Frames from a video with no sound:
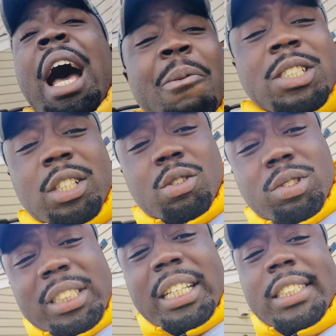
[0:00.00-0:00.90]
I wasn't
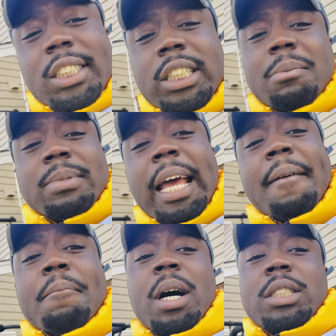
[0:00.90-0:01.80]
used to getting jumped
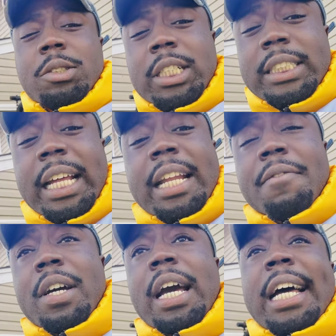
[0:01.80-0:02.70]
that much because I
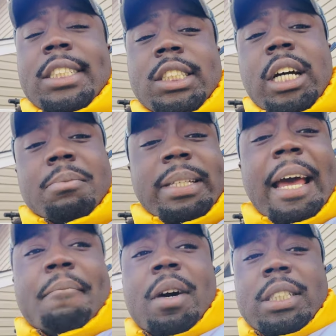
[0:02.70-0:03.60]
never got jumped
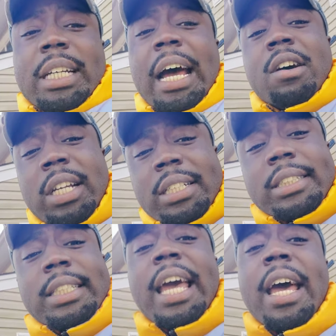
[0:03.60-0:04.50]
that much out in
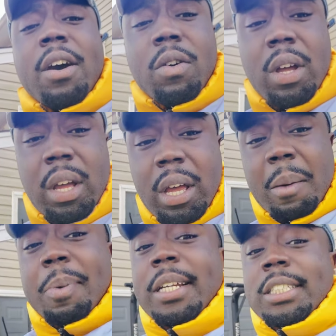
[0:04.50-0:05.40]
the town.
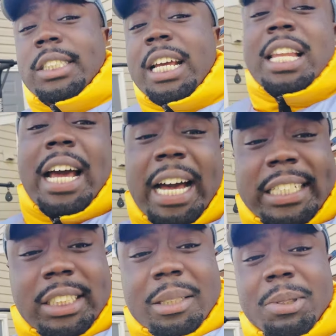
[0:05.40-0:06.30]
But in jail, I
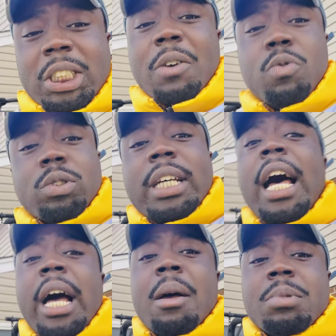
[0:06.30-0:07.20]
got jumped several
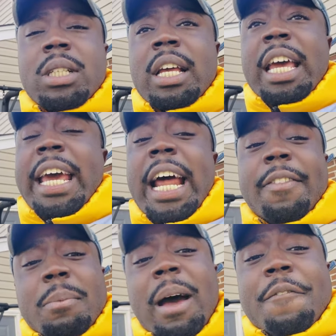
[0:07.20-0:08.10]
times. And
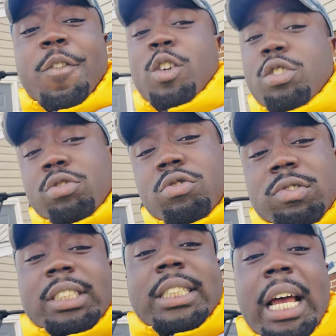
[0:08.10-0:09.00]
after my first
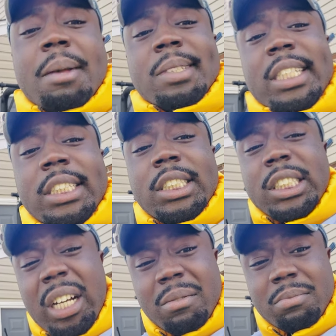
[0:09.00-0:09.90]
2-3 times getting
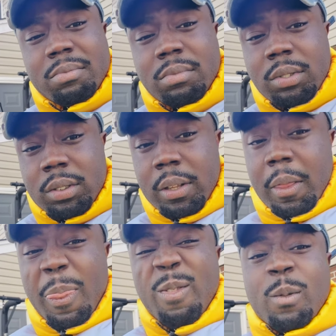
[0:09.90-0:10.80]
jumped,
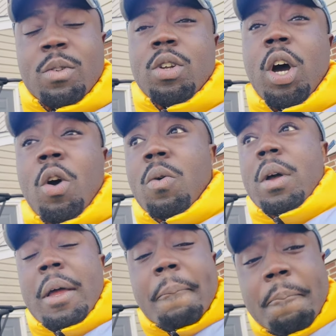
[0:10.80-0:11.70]
you know,
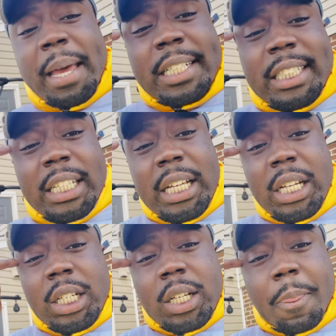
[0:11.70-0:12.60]

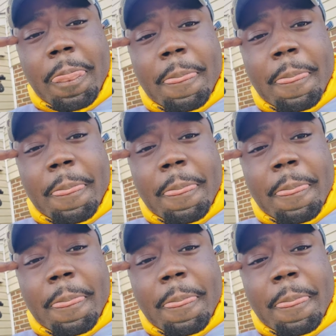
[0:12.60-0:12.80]
mentally,